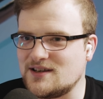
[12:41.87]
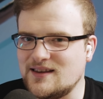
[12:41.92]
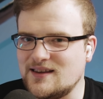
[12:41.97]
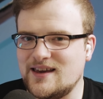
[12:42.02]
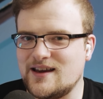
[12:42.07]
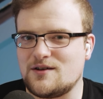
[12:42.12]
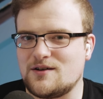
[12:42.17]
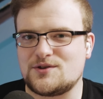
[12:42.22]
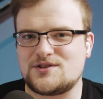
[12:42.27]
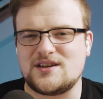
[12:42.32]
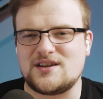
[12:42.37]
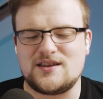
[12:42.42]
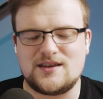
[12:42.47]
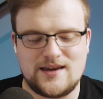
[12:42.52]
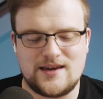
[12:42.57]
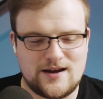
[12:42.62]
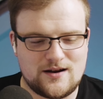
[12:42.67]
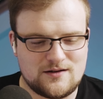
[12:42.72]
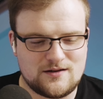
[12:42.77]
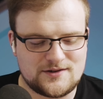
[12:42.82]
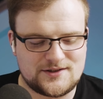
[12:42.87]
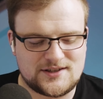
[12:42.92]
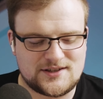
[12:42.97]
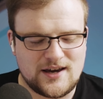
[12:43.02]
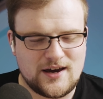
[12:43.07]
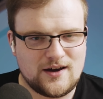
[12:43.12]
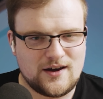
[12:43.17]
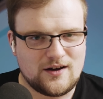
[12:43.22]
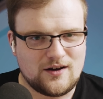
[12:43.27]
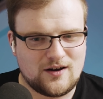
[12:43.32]
and years and years
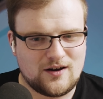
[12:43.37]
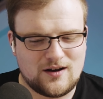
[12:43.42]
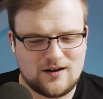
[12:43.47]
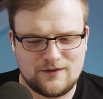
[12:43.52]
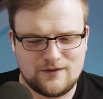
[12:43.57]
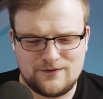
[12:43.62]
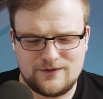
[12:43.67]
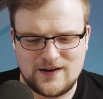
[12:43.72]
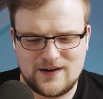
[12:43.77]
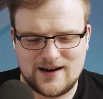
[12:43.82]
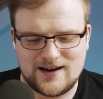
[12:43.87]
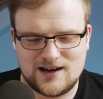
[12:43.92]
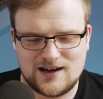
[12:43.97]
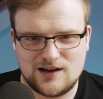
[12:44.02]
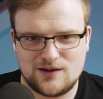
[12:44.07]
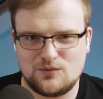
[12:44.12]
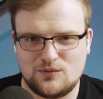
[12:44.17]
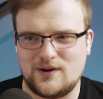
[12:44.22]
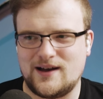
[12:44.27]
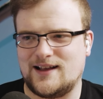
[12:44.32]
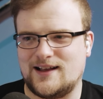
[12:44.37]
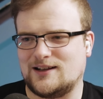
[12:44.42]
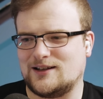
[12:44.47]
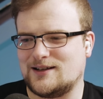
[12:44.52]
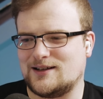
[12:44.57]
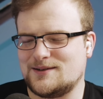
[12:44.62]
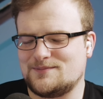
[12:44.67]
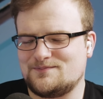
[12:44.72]
of, well,